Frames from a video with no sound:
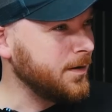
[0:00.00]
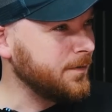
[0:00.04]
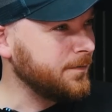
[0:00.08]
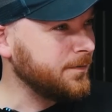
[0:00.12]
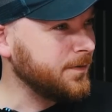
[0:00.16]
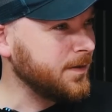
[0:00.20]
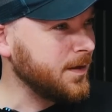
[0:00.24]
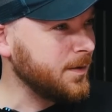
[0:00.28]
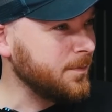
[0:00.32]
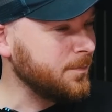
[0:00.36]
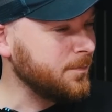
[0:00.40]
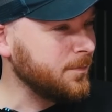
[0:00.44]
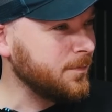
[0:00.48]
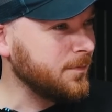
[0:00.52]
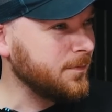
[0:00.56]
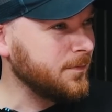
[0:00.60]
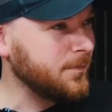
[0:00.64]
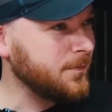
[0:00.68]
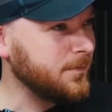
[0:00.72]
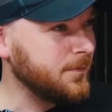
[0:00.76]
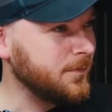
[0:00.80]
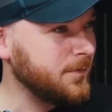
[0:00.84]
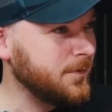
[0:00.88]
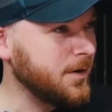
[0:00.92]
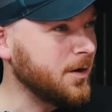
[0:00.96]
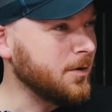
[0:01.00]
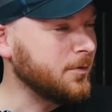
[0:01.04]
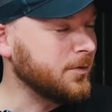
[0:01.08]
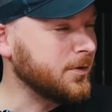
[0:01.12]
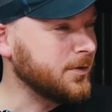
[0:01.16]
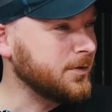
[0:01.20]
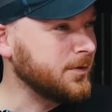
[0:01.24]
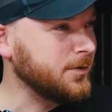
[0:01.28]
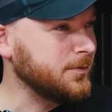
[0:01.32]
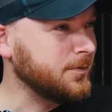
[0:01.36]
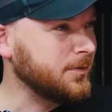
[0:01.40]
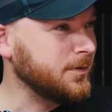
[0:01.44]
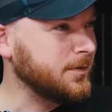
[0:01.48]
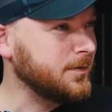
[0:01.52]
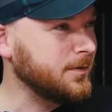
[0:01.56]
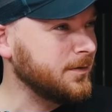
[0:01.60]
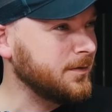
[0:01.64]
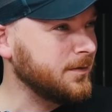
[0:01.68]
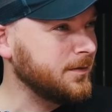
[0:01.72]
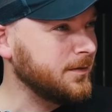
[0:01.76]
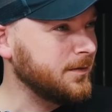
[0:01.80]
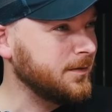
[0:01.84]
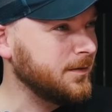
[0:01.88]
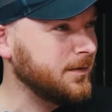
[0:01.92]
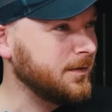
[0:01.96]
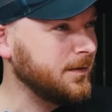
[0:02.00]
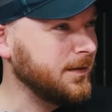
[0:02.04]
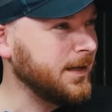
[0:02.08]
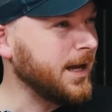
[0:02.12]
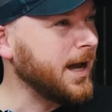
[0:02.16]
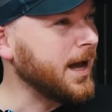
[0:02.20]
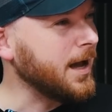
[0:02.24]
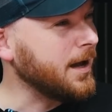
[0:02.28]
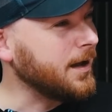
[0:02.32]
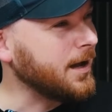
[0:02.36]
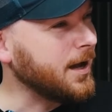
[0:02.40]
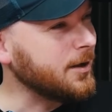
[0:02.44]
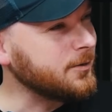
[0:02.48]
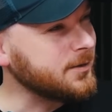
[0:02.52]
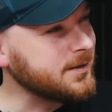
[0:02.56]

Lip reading: of them? No, because you could... Yeah, how